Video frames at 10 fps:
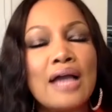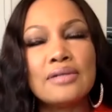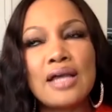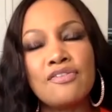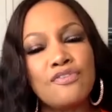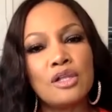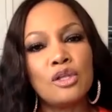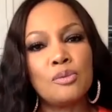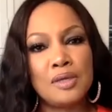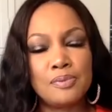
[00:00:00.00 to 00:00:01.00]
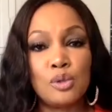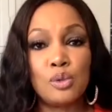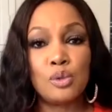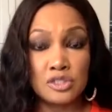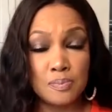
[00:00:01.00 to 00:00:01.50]
I, I follow people
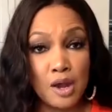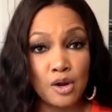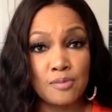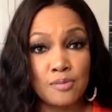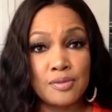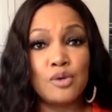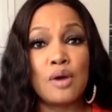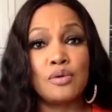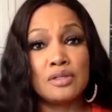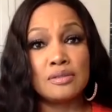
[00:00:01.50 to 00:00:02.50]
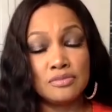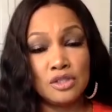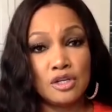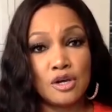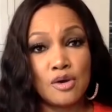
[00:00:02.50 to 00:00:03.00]
who inspire me, who I want to,
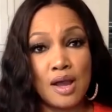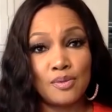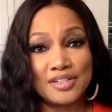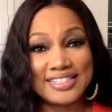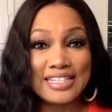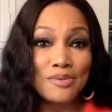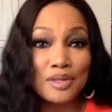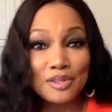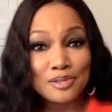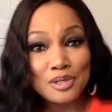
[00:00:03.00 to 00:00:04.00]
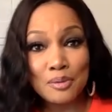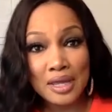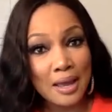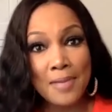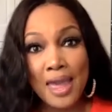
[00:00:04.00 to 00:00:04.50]
you know, I want to see what they're
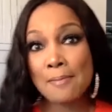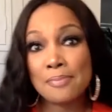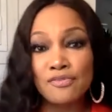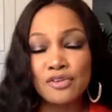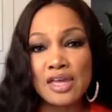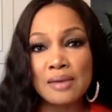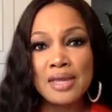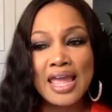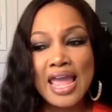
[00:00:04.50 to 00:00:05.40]
doing. I'm happy for them.